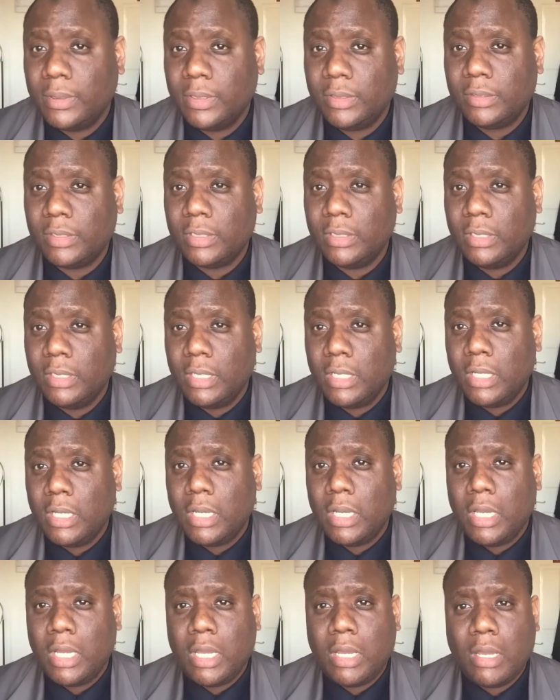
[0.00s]
He said,
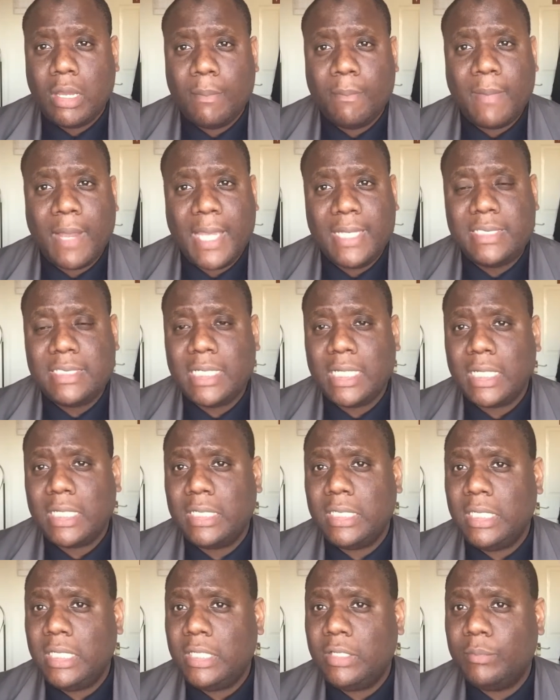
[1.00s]
my
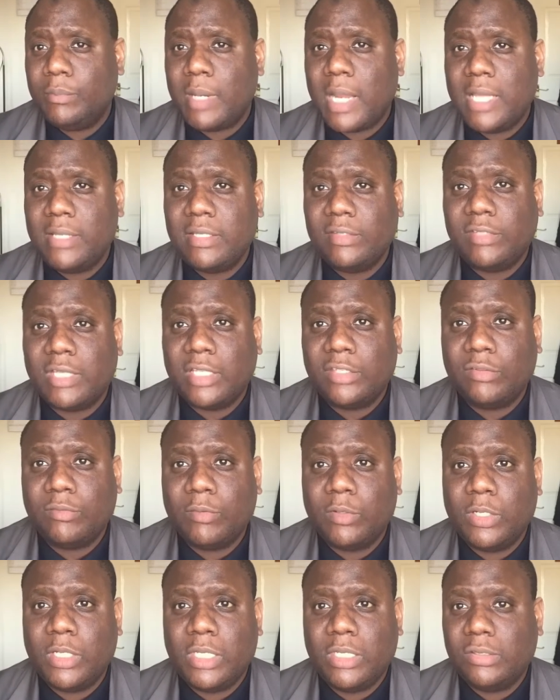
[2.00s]
technique in playing the
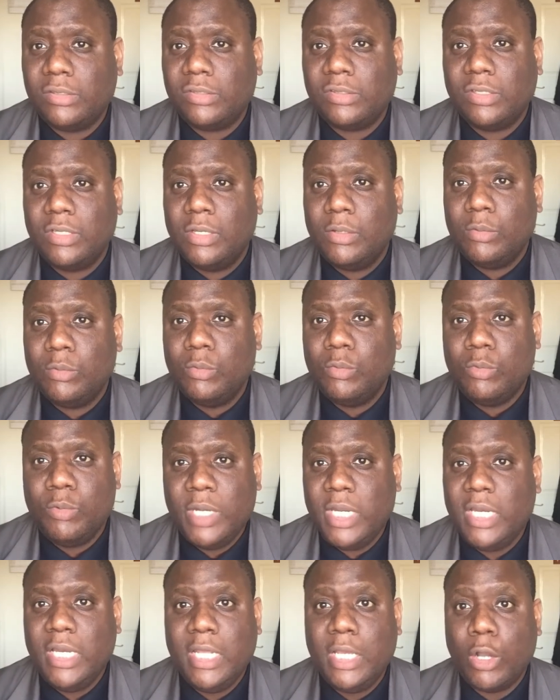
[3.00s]
saxophone is
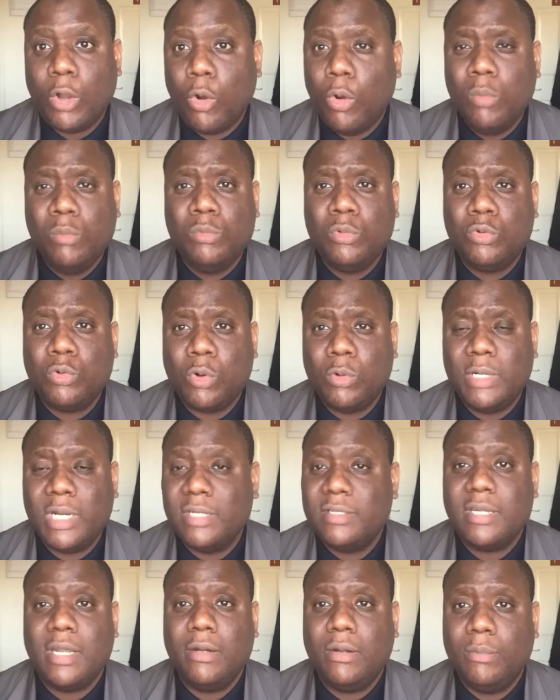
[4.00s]
really homegrown
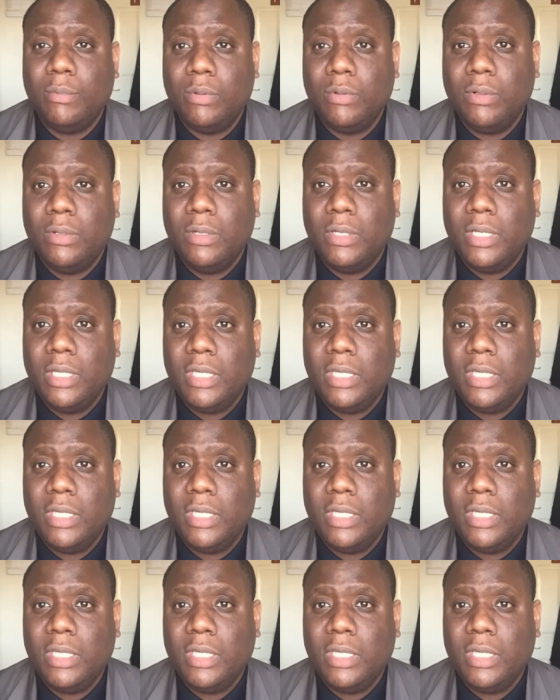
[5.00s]
and terrible.